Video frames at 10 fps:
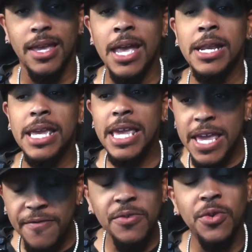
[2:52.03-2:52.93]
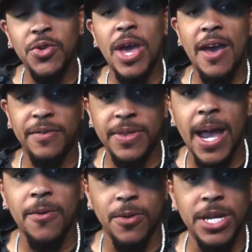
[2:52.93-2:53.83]
And even when you have a
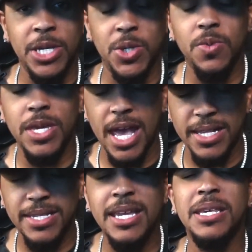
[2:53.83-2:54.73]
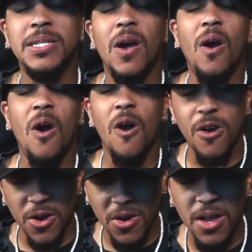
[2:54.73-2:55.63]
thyroid issue, yes, it is
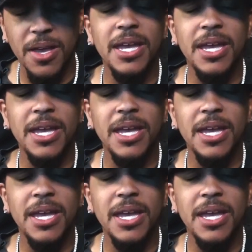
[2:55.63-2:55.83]
harder.